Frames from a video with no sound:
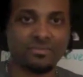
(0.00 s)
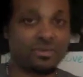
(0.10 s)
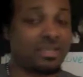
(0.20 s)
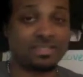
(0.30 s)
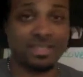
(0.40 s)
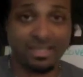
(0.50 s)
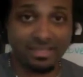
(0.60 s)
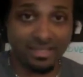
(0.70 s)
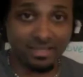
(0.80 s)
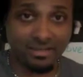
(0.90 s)
a raise, and I
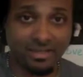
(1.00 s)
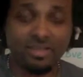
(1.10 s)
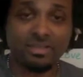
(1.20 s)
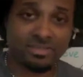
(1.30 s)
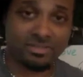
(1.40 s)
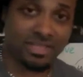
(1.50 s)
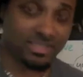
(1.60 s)
did. So let's